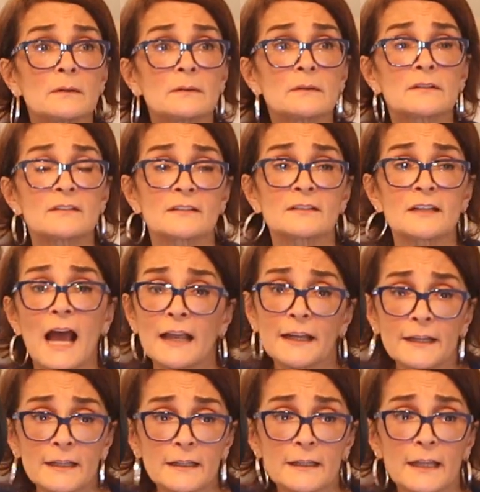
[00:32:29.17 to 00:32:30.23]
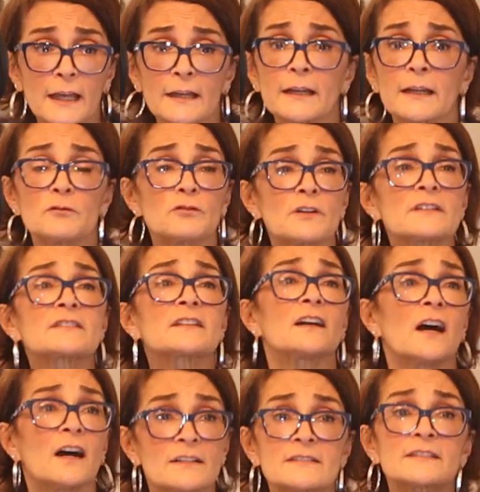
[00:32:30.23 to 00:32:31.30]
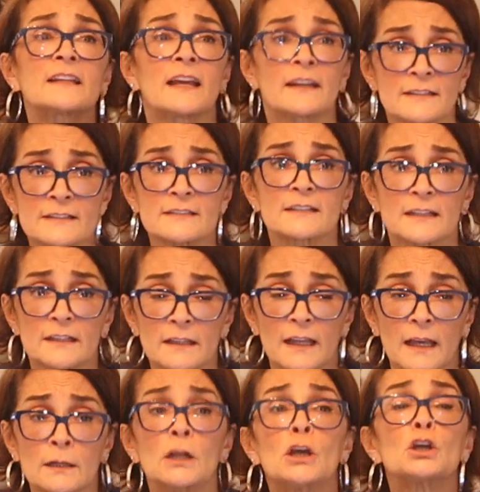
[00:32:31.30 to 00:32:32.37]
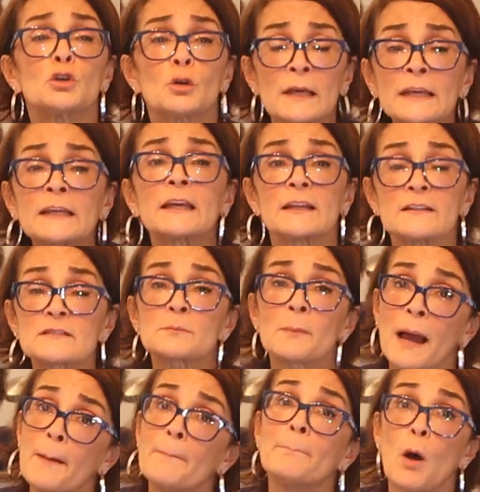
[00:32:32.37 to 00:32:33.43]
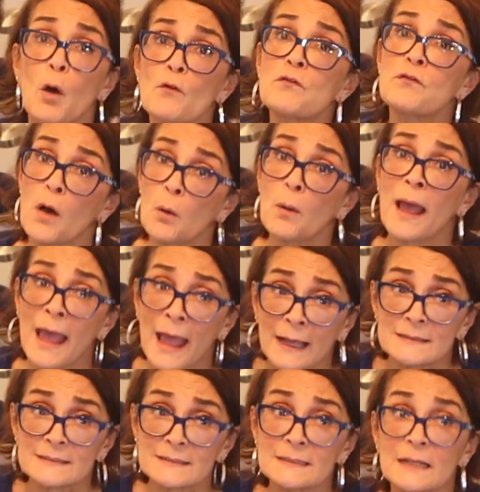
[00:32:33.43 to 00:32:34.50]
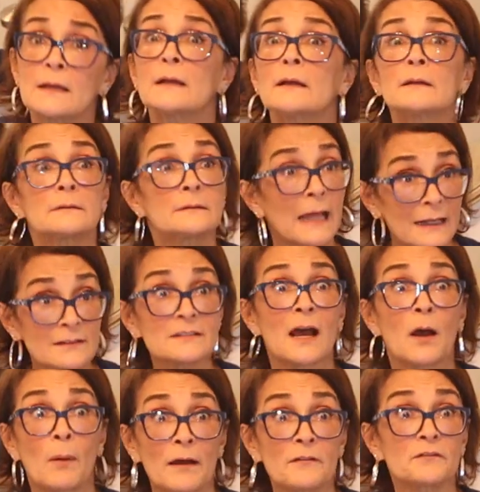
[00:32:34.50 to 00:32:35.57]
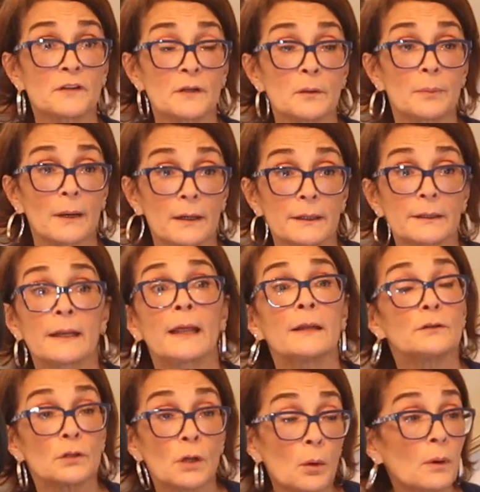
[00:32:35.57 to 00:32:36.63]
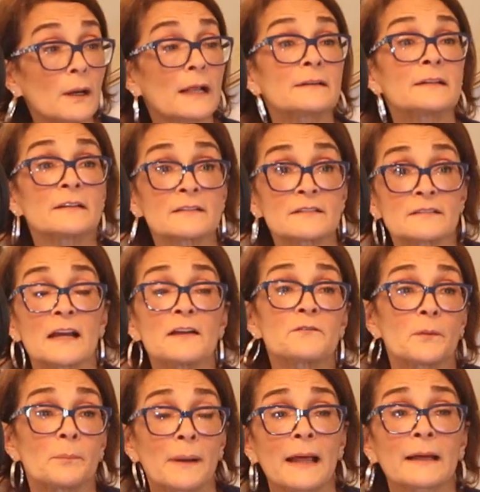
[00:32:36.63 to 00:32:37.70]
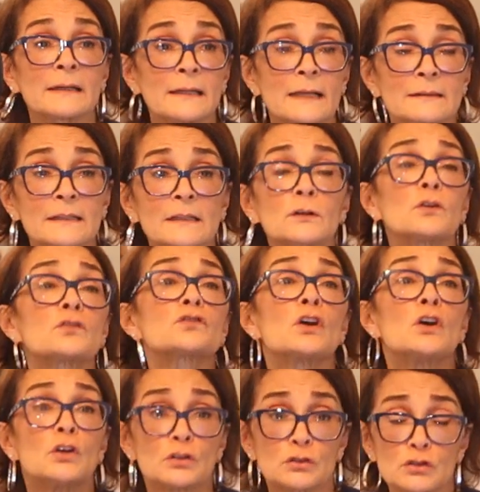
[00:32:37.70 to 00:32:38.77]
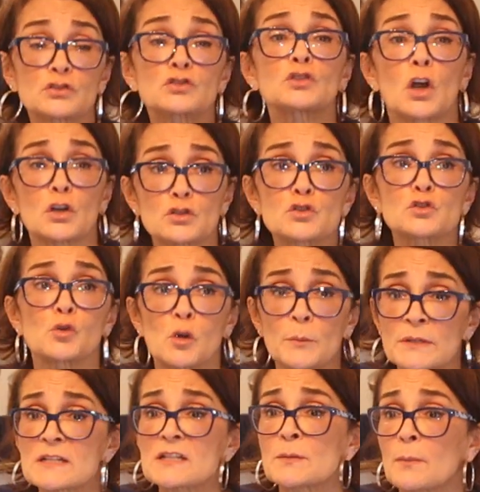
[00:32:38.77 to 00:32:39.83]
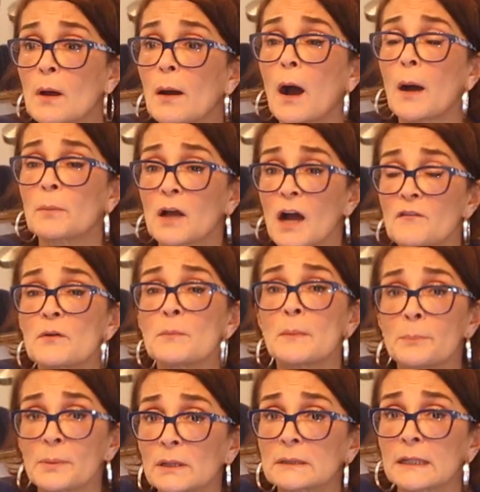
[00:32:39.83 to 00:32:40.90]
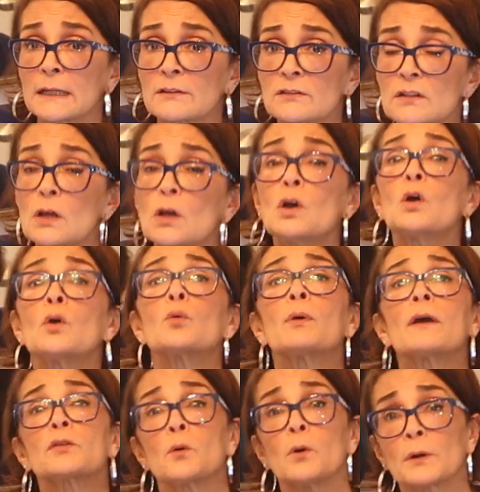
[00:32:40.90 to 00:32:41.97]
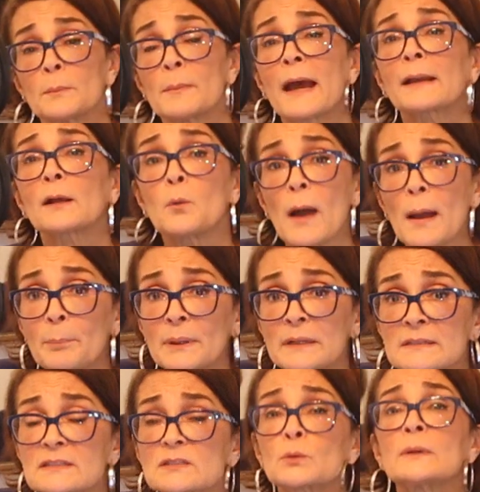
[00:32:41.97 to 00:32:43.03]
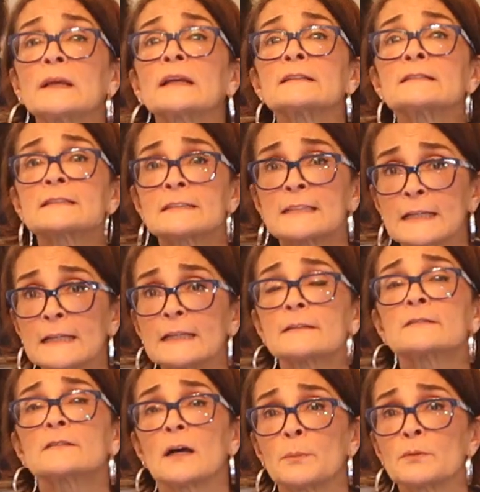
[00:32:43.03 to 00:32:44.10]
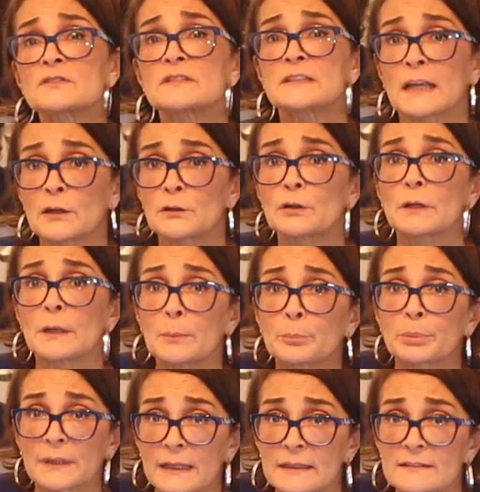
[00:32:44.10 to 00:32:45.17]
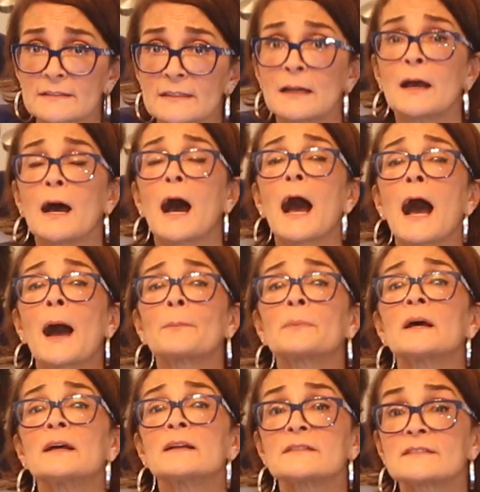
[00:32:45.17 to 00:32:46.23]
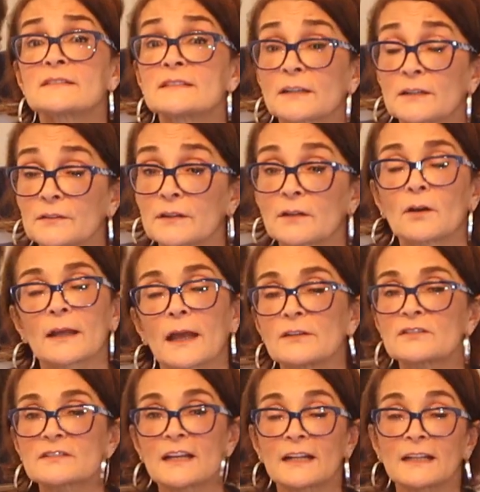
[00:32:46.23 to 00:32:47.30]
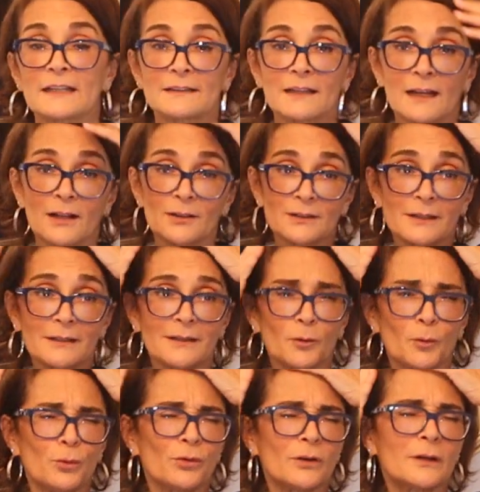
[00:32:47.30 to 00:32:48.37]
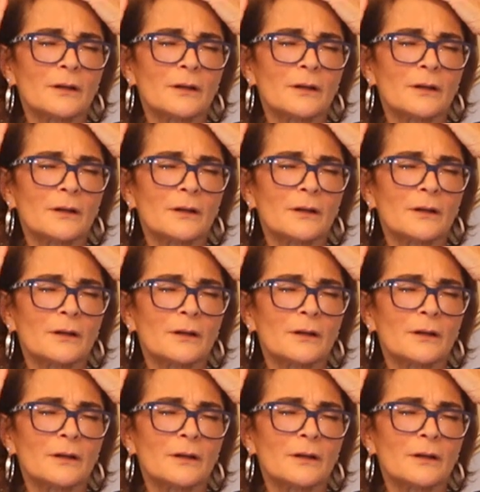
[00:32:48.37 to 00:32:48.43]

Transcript: society again and risk us getting sick again, you can kiss my mofo ass. That's how I feel about it. And you know what? I think it's time for Black and Latinos to start storming some government buildings with automatic weapons so we can see the double standard in place. I'm sick of it. Okay, I just had to get that out there. Oof.